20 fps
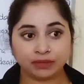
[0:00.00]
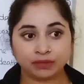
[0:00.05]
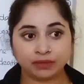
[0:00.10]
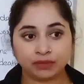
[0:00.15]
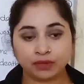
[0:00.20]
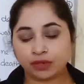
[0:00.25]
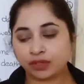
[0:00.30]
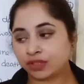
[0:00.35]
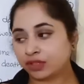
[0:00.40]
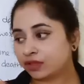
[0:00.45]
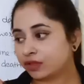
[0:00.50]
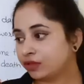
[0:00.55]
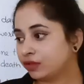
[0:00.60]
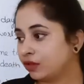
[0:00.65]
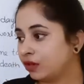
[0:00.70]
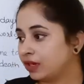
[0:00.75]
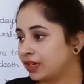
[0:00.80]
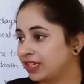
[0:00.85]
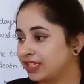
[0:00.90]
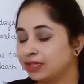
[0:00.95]
was
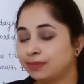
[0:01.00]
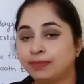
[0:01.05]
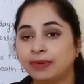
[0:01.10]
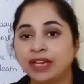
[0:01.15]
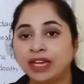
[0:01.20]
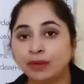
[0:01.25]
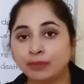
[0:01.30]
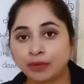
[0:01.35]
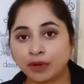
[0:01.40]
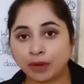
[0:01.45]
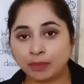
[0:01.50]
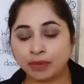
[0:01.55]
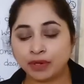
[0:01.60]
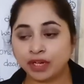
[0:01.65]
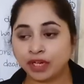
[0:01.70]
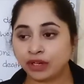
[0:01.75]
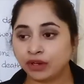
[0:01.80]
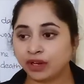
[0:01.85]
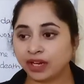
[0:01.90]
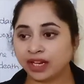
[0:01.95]
not explained
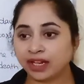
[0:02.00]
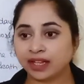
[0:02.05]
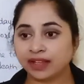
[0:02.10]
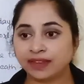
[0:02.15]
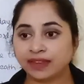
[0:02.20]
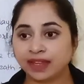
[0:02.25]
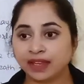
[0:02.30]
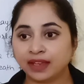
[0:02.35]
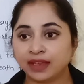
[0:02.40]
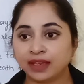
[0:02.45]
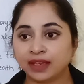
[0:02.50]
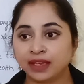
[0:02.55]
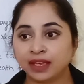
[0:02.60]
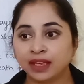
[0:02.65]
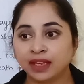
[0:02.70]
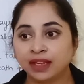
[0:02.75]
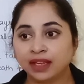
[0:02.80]
properly or anything,